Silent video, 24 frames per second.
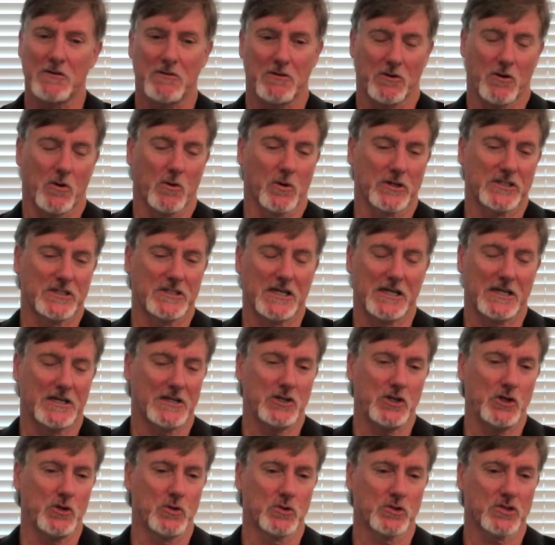of course,
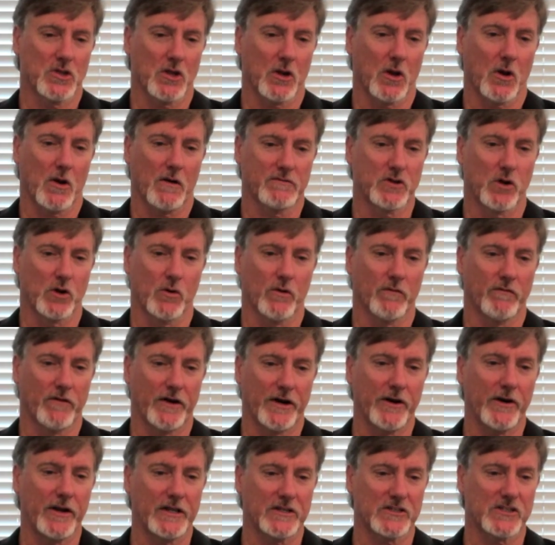didn't use the law of total
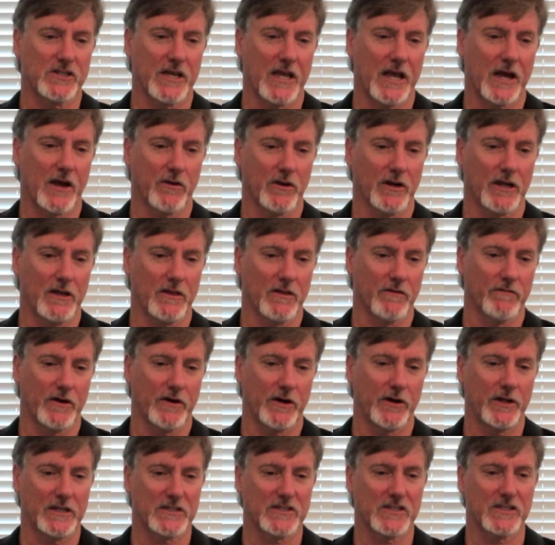variance to calculate the
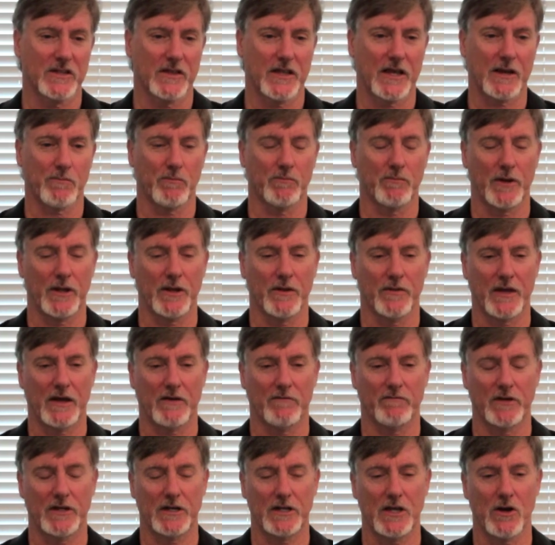variance in that in
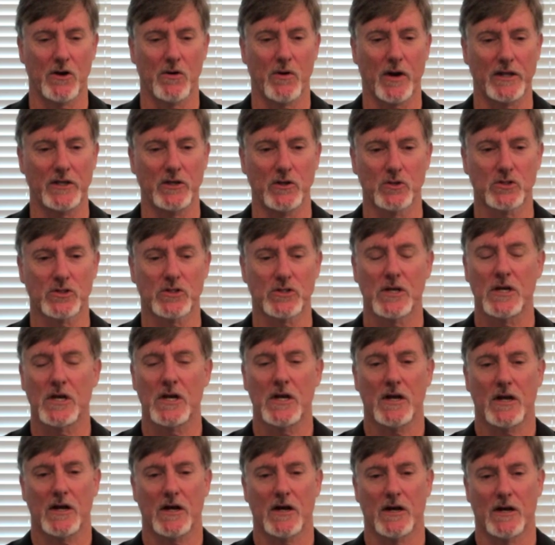that video. I used
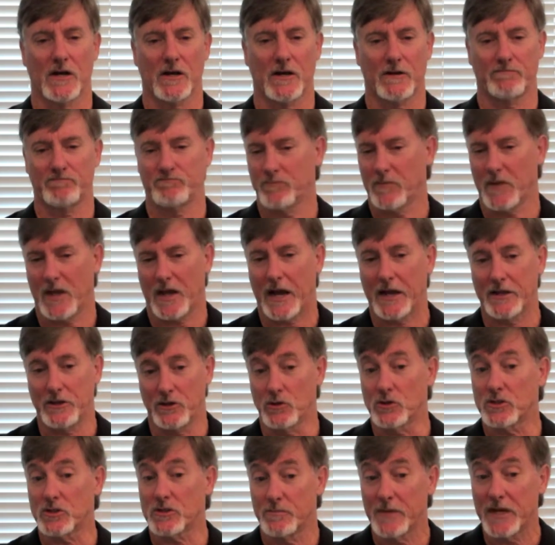uh, I
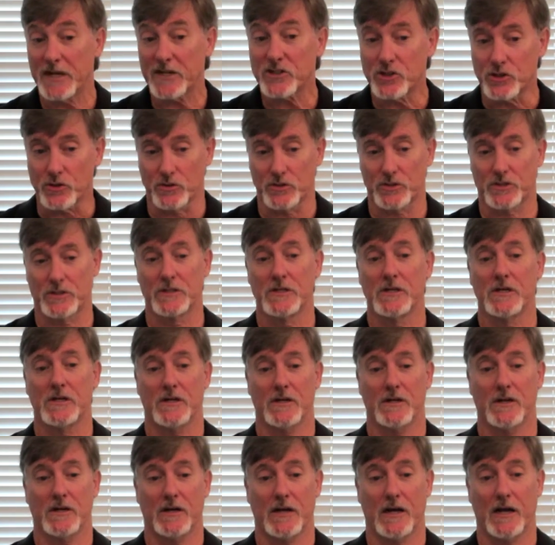used mixtures.
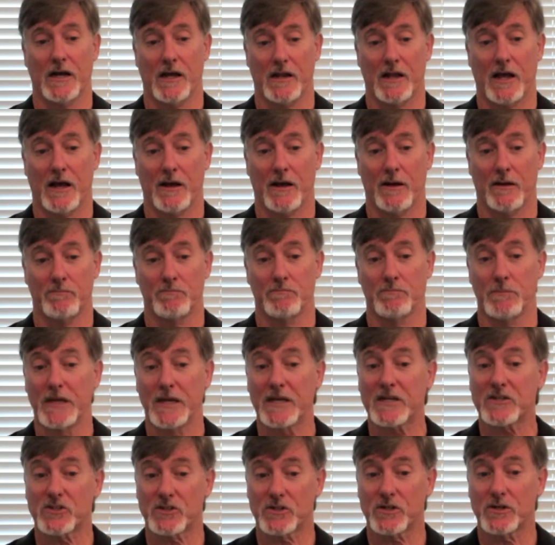Uh, I, I,
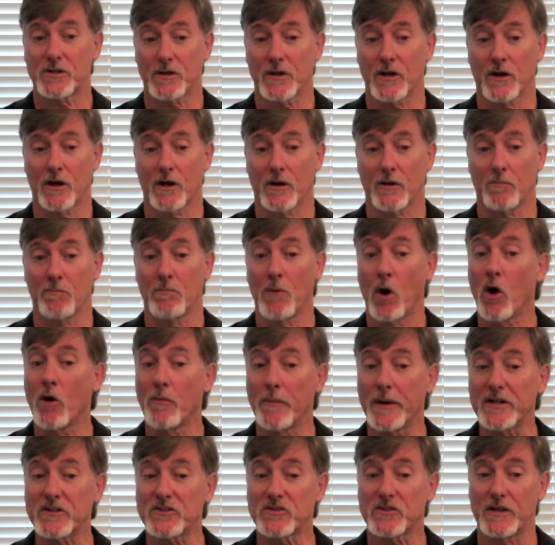mixed uh,
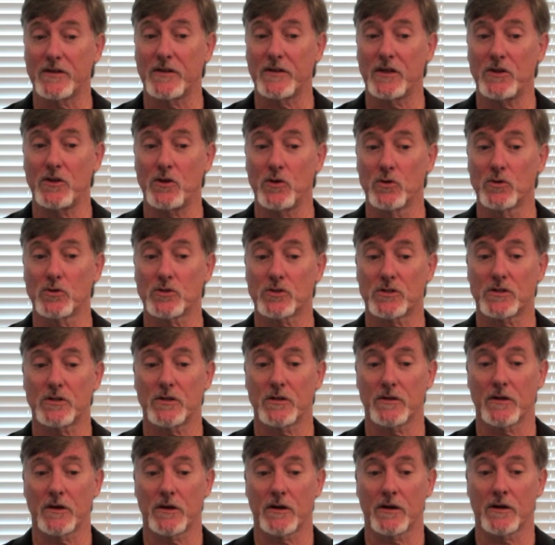moments and then
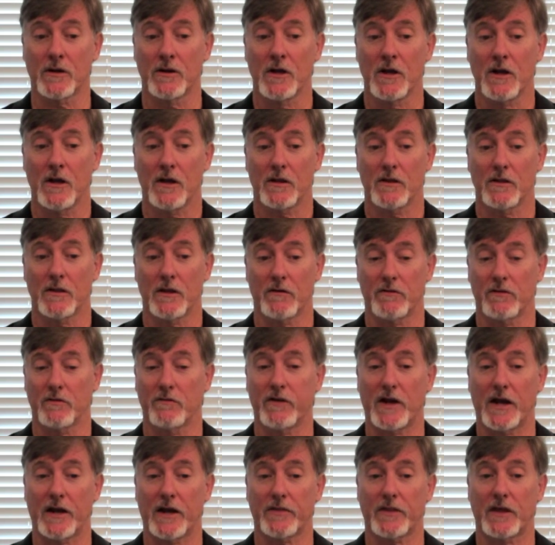used the, the, the
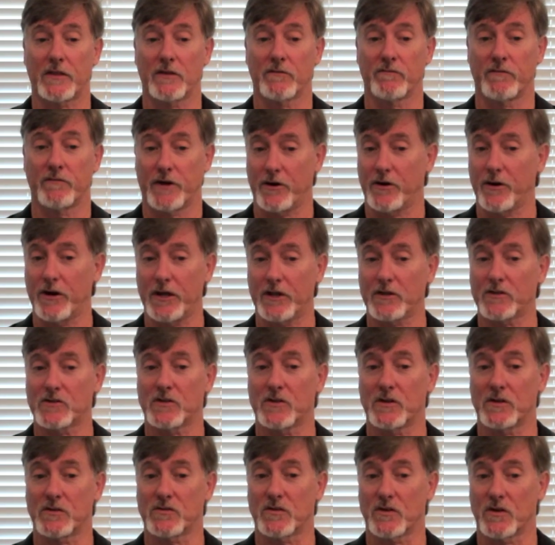fact that the variance
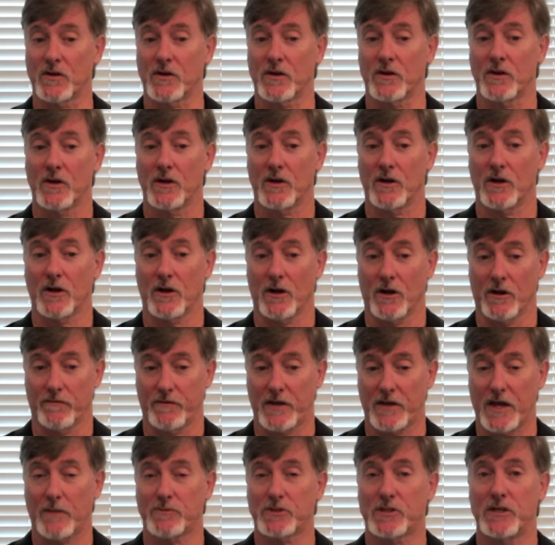is the uh, of
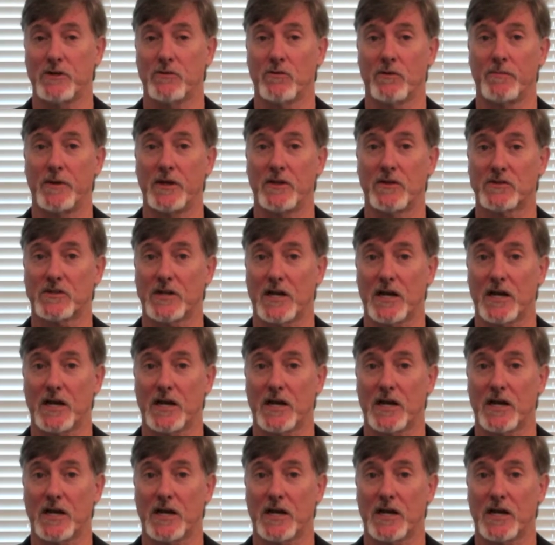cap c would be the